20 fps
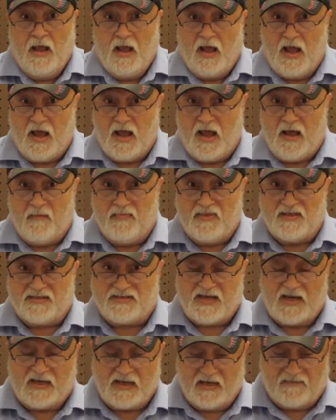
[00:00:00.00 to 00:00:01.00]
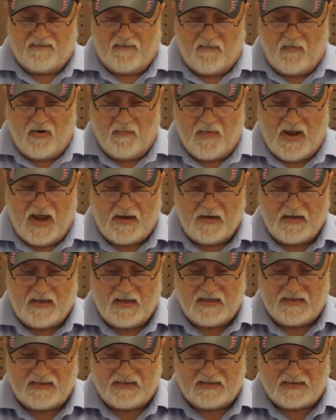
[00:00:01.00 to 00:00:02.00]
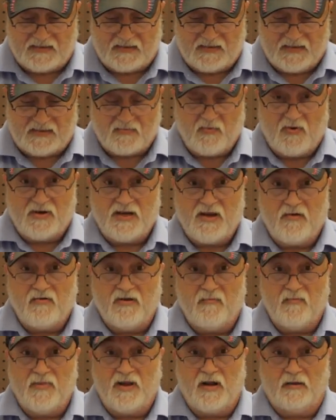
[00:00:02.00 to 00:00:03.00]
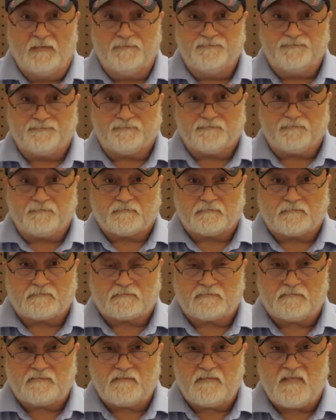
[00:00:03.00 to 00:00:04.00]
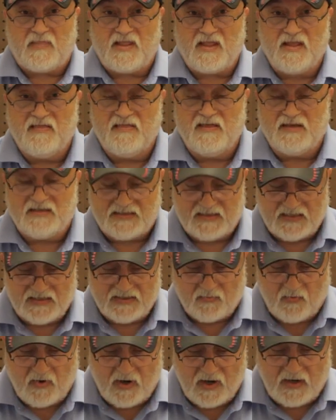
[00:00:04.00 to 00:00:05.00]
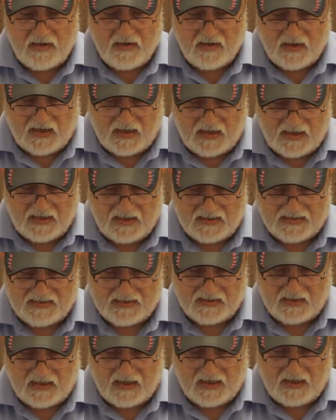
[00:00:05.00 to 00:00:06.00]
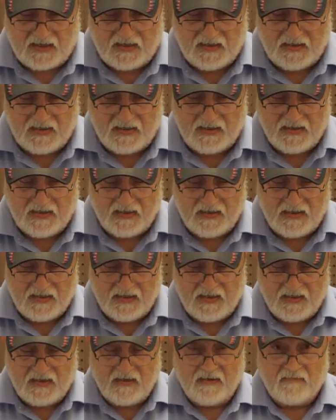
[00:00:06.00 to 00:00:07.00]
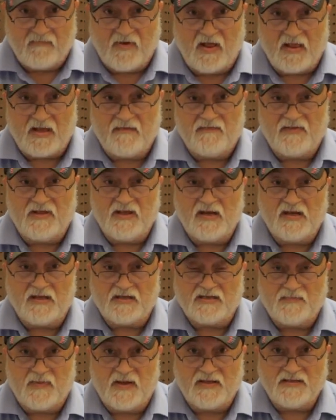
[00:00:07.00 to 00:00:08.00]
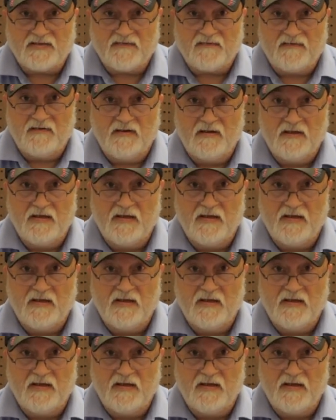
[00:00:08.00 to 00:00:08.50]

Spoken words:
The second format is this one here in the middle. This is one, it's relatively inexpensive.